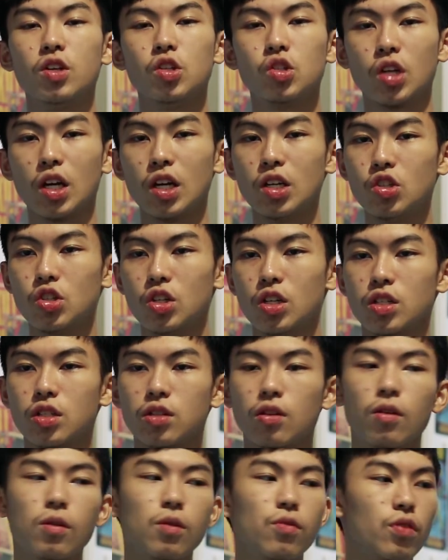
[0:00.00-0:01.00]

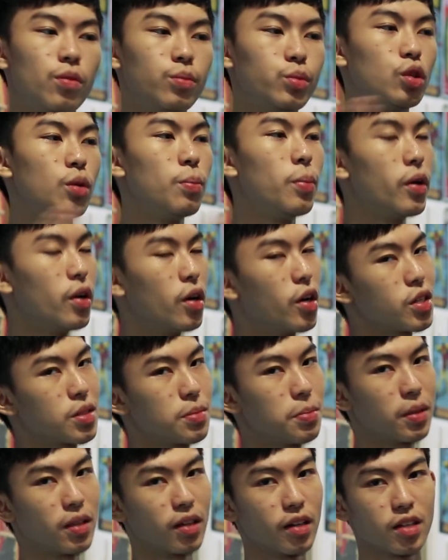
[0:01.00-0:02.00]
changes from Two Point
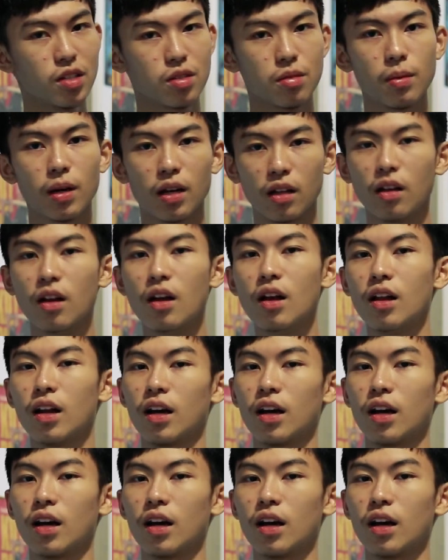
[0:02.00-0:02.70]
Hospital as well,